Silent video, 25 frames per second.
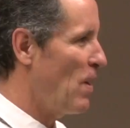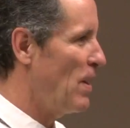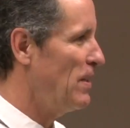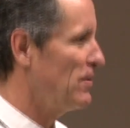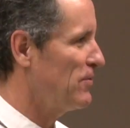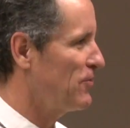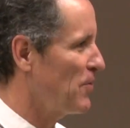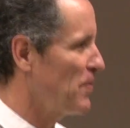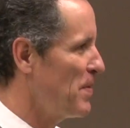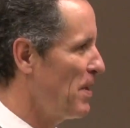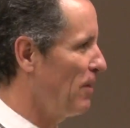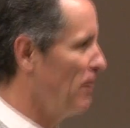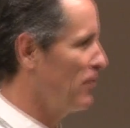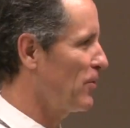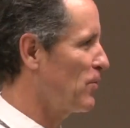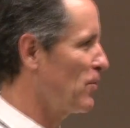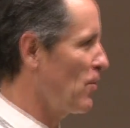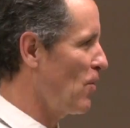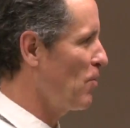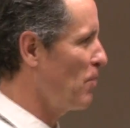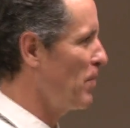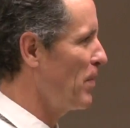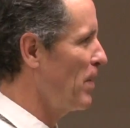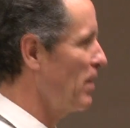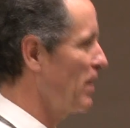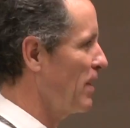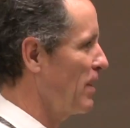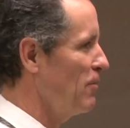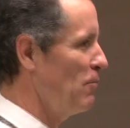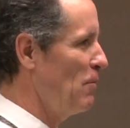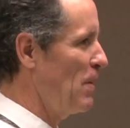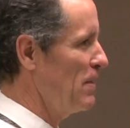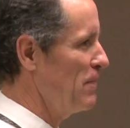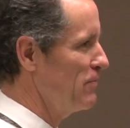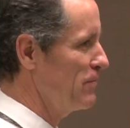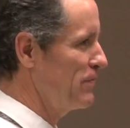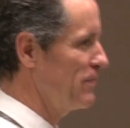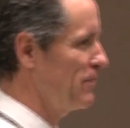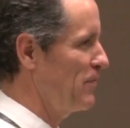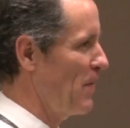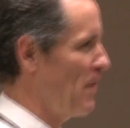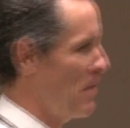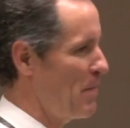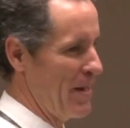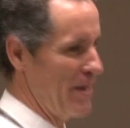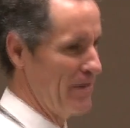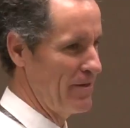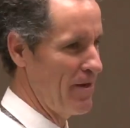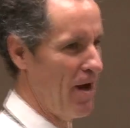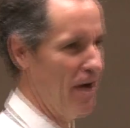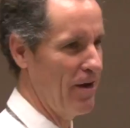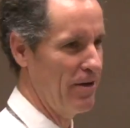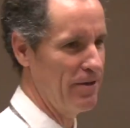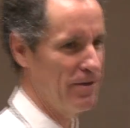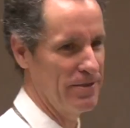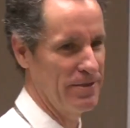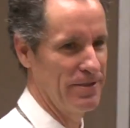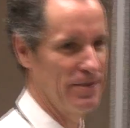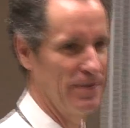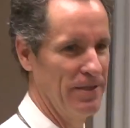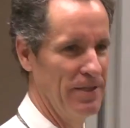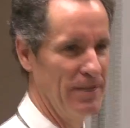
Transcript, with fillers: One is from Elder Groberg, and one from my daughter's